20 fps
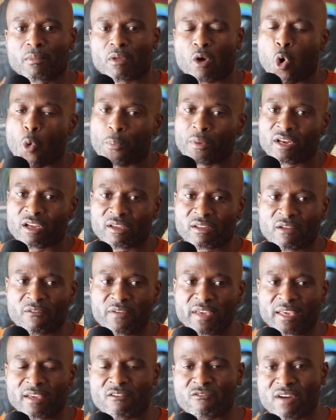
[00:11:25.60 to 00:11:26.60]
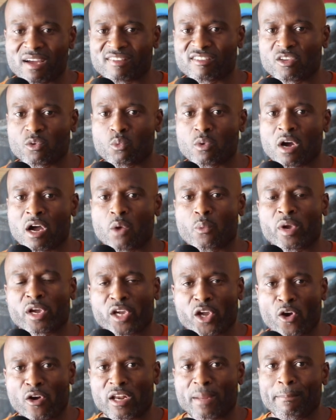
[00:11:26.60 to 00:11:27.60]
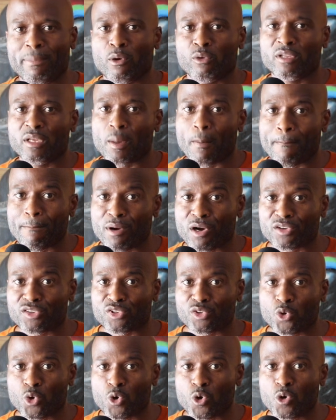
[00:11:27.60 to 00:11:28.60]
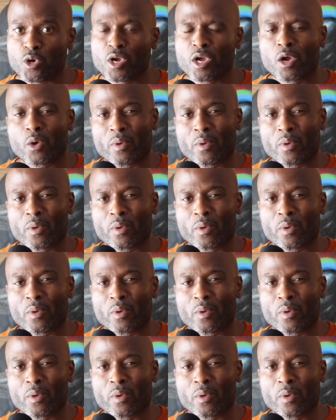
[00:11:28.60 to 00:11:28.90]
Opened the vegan restaurant. We're currently building a bookstore.